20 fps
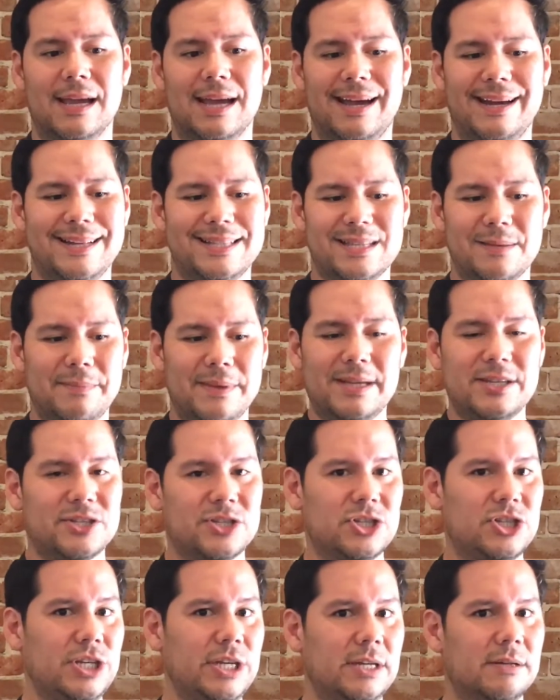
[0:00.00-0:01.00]
And it's the
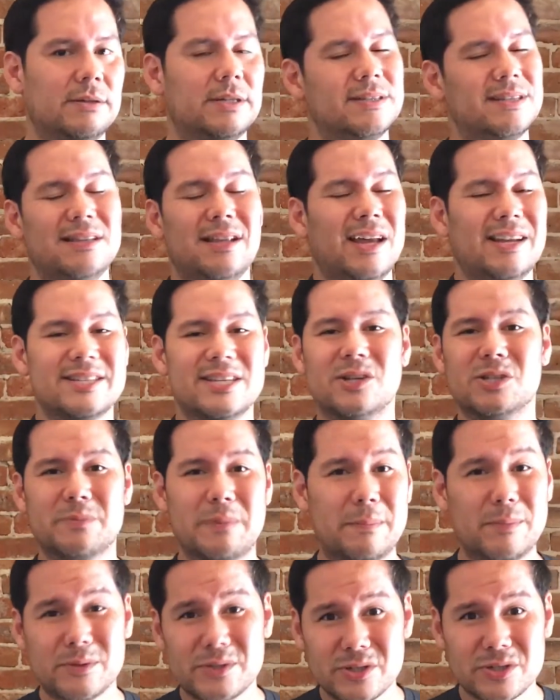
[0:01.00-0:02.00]
biggest cheat, because a lot of
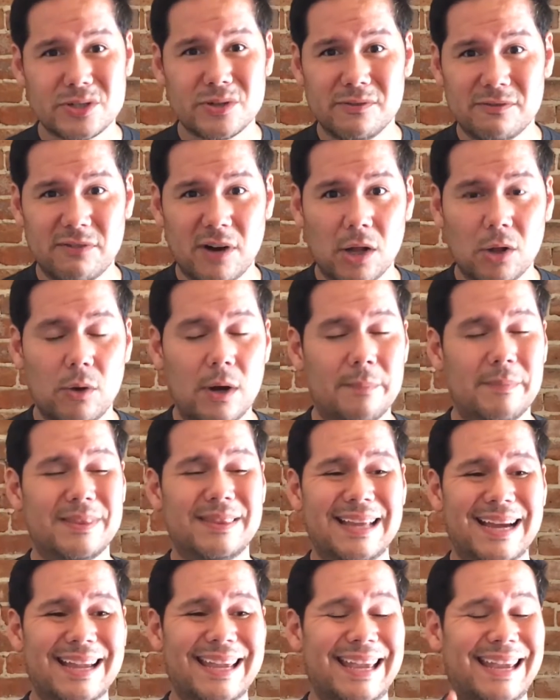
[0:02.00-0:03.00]
salespeople just don't follow up
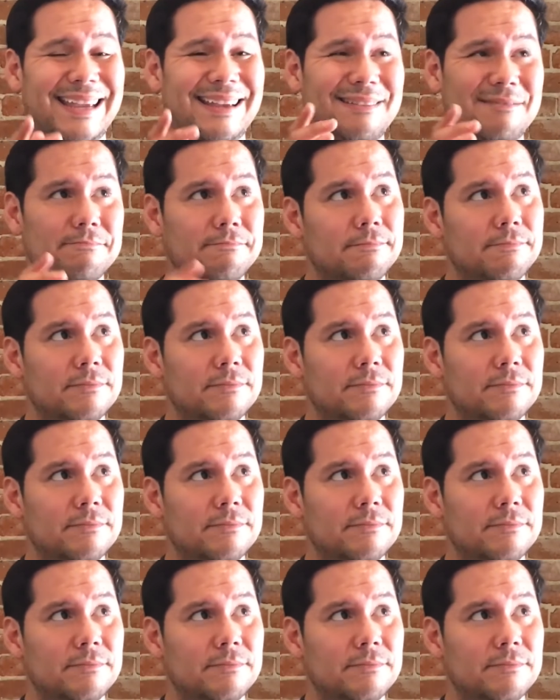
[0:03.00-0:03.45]
at that key.